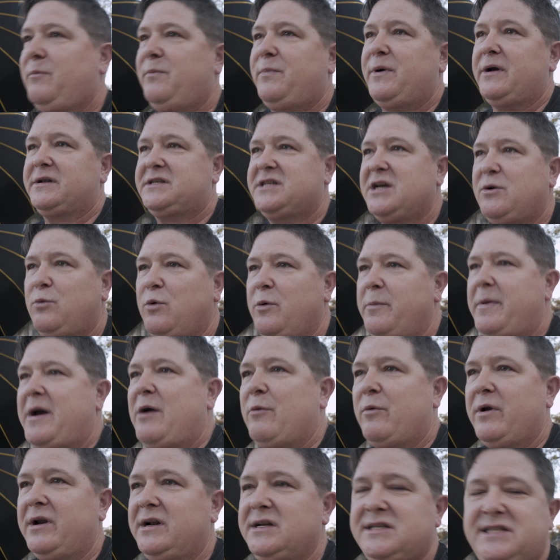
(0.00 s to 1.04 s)
But uh, we're
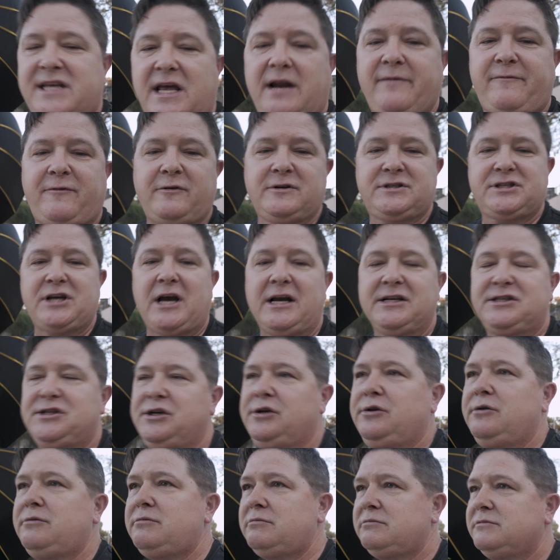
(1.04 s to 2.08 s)
about ready to set up for shot
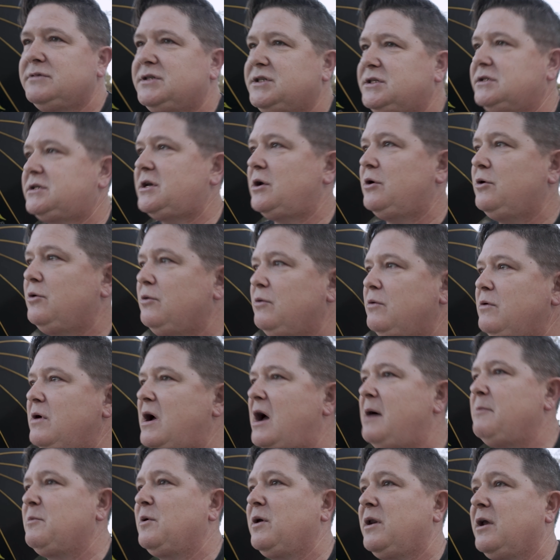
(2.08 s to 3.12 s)
two, so
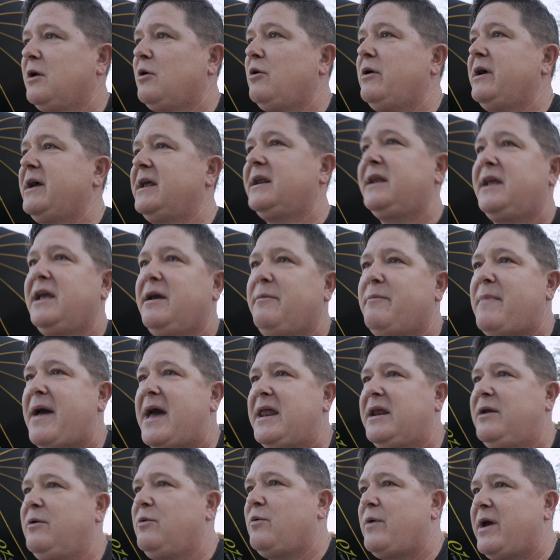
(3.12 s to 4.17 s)
I'm gonna go ahead and get
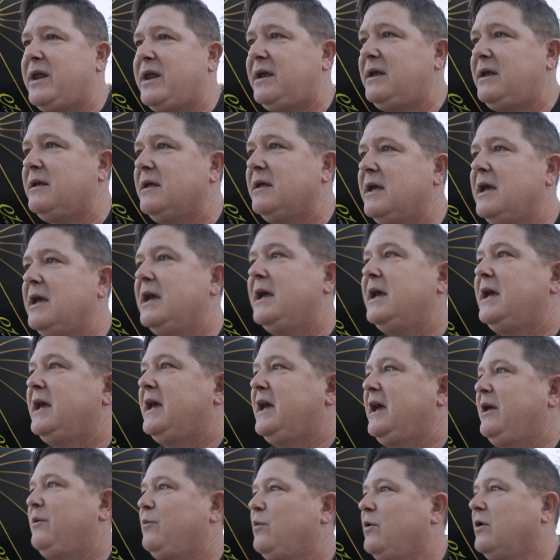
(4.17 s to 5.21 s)
Maddie ready,
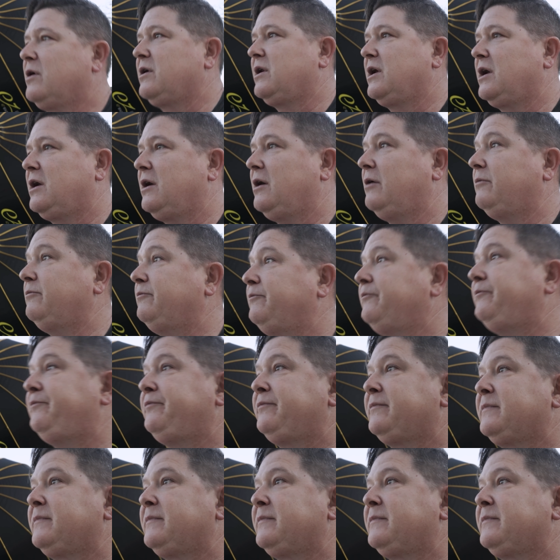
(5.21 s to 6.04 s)
and we're gonna go.